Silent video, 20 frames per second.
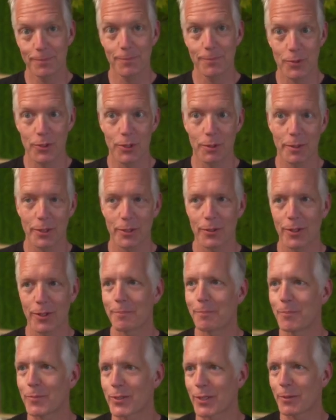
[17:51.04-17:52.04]
still
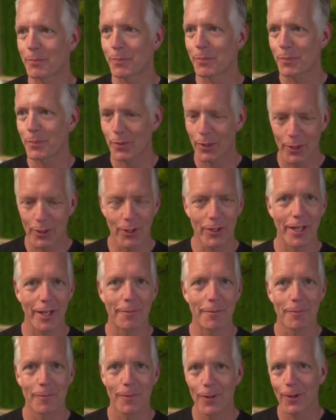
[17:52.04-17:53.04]
recording. So,
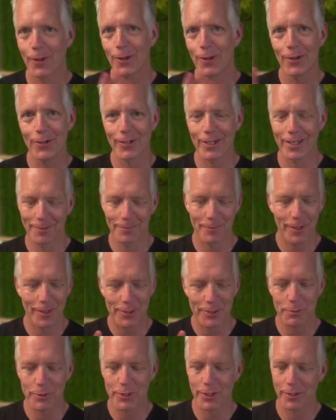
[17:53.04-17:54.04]
okay, all good.
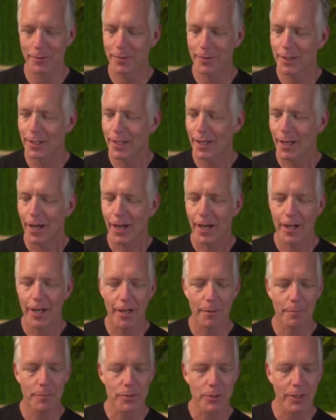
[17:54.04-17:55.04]
Let's return.
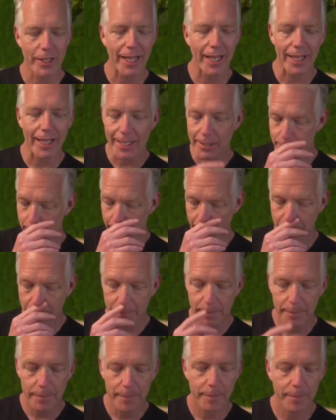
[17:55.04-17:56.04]
So that last
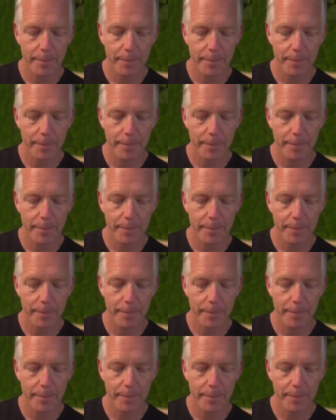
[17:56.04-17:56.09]
run.